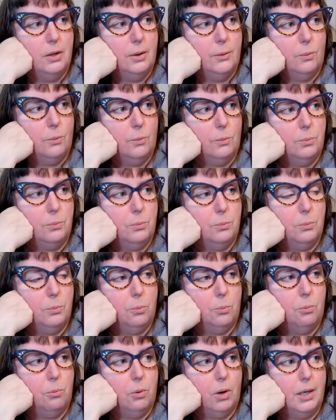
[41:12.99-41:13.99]

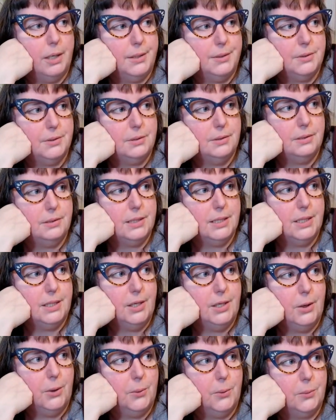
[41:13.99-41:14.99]
what
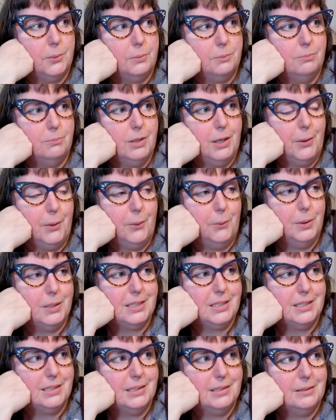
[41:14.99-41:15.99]
what
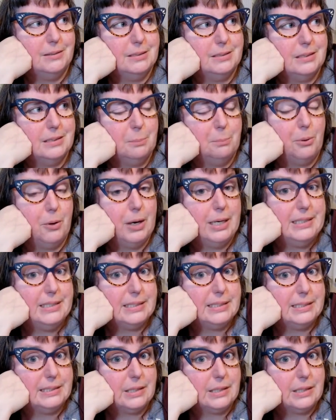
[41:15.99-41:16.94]
the price is.